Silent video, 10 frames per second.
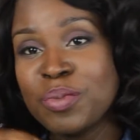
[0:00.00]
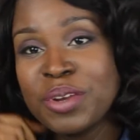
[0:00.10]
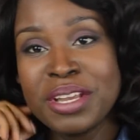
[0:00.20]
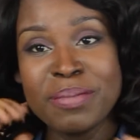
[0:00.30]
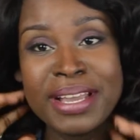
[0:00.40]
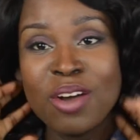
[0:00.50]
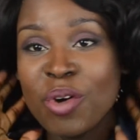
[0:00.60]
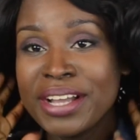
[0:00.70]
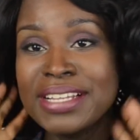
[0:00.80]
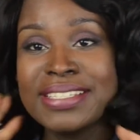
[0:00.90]
putting my
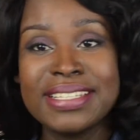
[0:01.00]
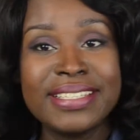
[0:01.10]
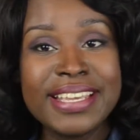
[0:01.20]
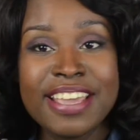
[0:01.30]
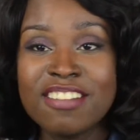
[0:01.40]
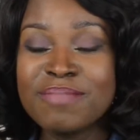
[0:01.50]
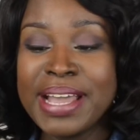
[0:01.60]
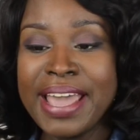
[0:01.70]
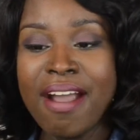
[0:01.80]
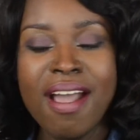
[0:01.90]
oils and take care of
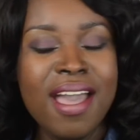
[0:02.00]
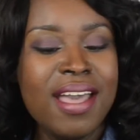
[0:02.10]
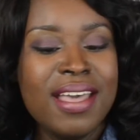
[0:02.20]
my hair.